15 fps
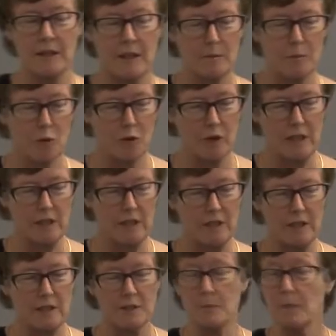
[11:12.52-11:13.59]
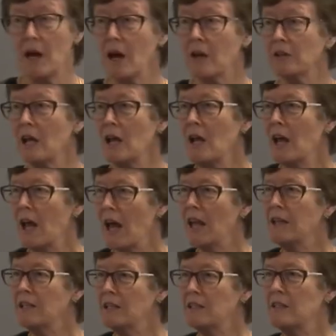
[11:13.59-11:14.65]
the employee is about,
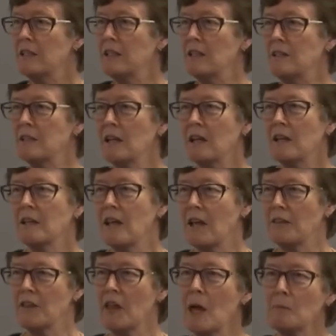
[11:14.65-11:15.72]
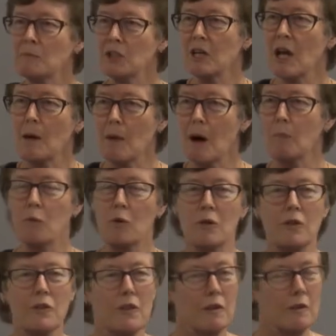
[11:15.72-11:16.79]
and indeed get them to come up
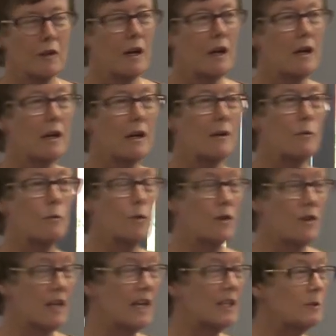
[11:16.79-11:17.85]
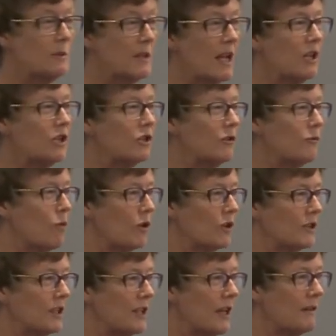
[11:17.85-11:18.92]
with, uh, with an explanation of what
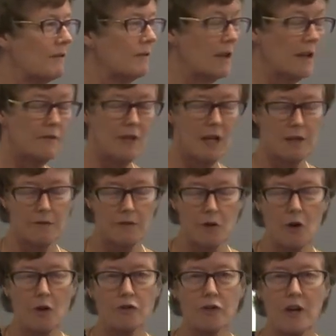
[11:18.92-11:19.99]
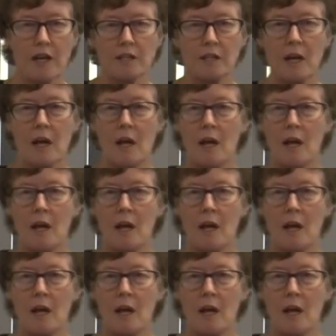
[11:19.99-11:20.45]
is le left out of the contract,